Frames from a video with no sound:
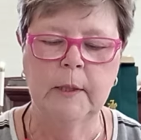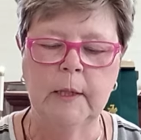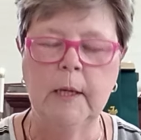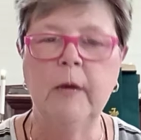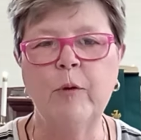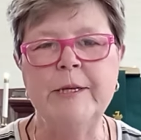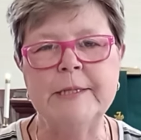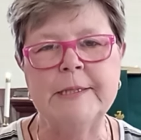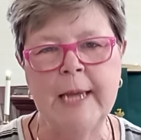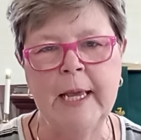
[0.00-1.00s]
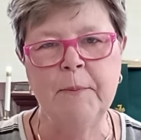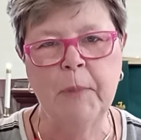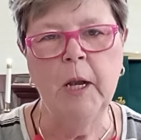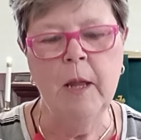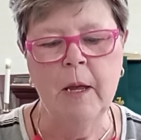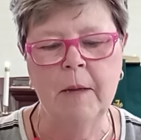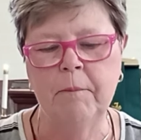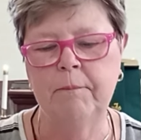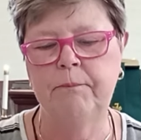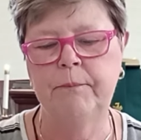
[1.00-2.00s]
If we stay plumb,
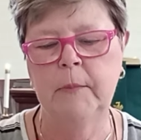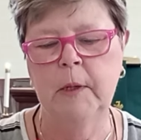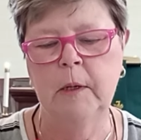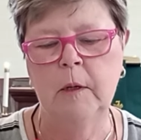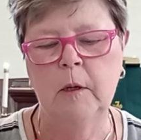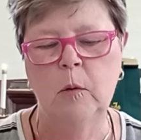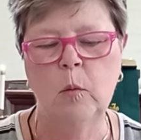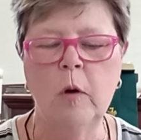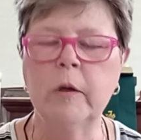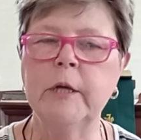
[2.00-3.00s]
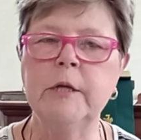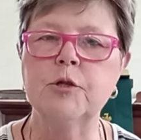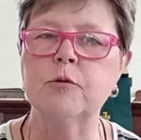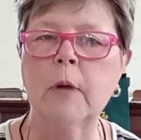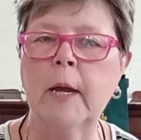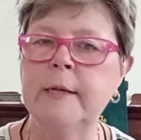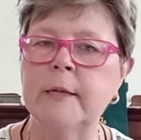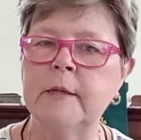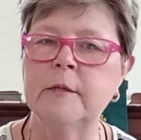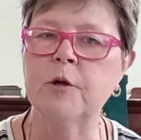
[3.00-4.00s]
walking straight
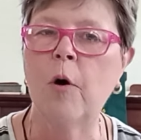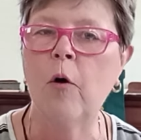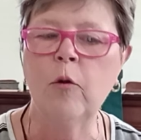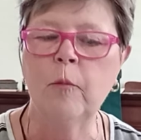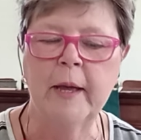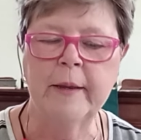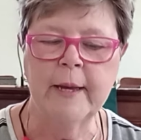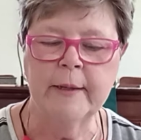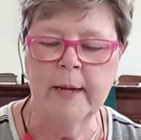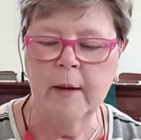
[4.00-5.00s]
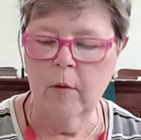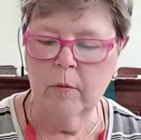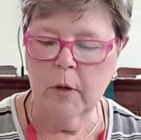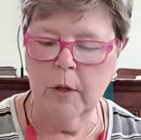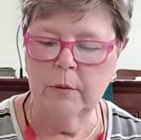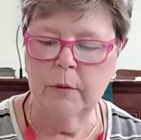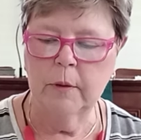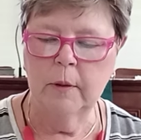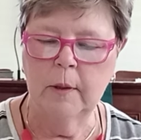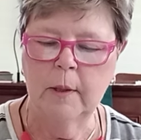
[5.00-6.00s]
and tall by that narrow road,
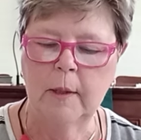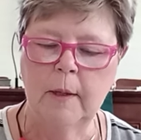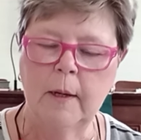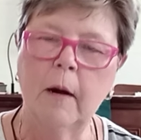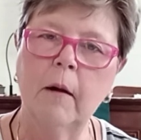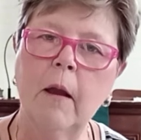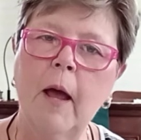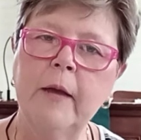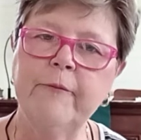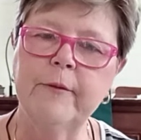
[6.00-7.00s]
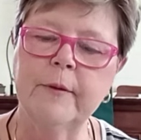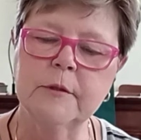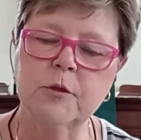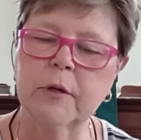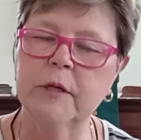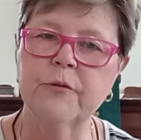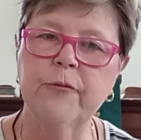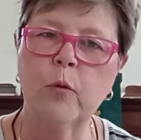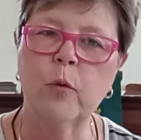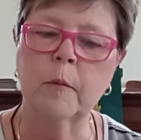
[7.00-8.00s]
our life is
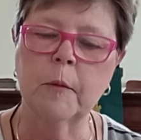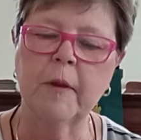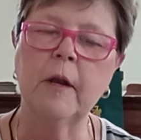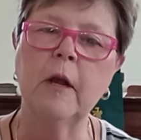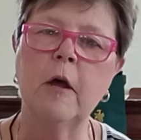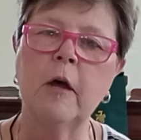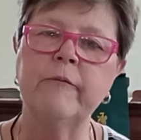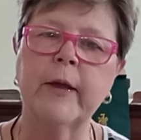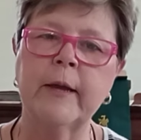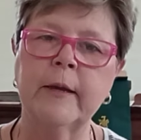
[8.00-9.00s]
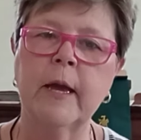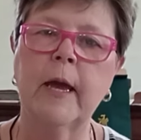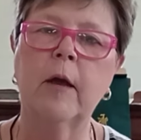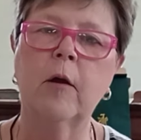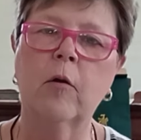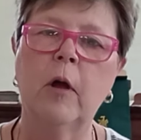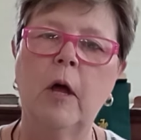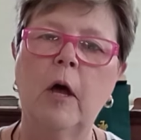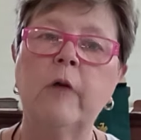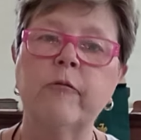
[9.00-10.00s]
transformed by the love and care
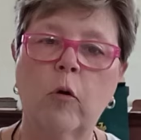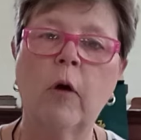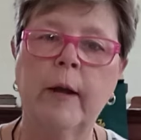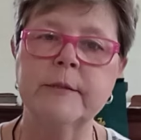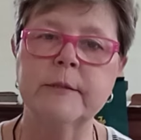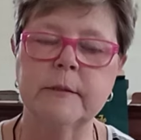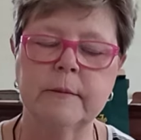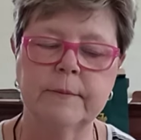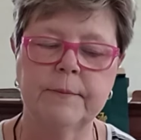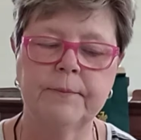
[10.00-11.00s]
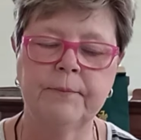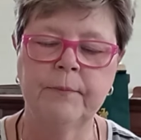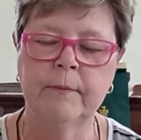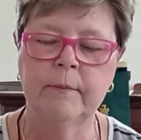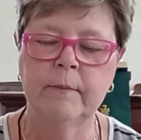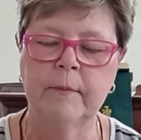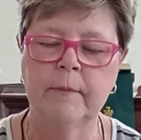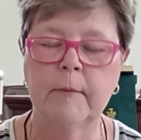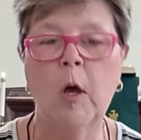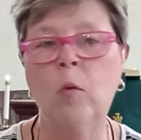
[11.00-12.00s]
of Christ.
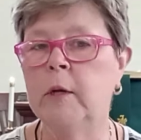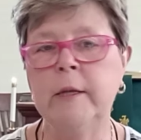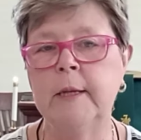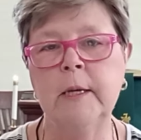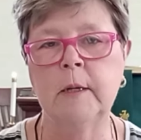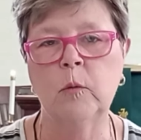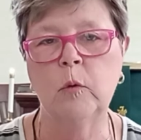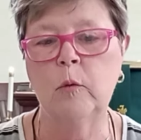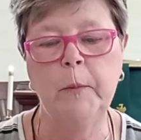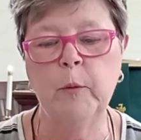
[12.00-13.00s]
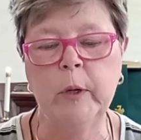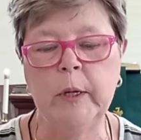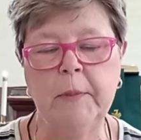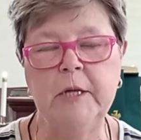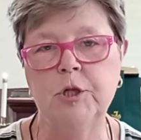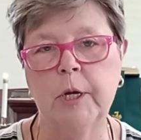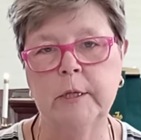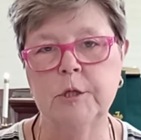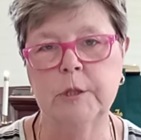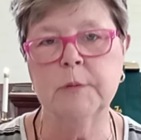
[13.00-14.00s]
Only then will we be
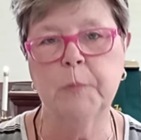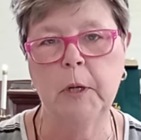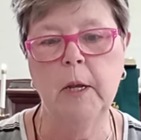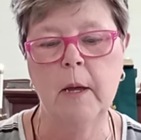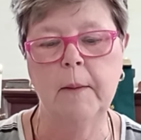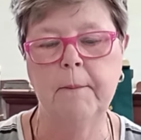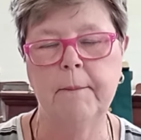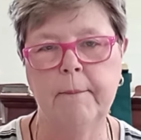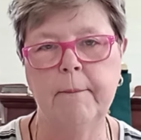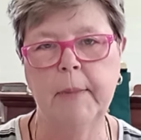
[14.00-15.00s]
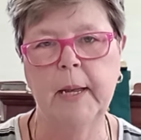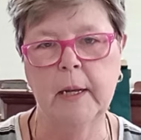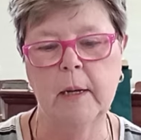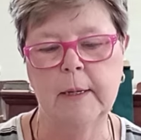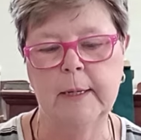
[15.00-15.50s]
judged as plumb by God.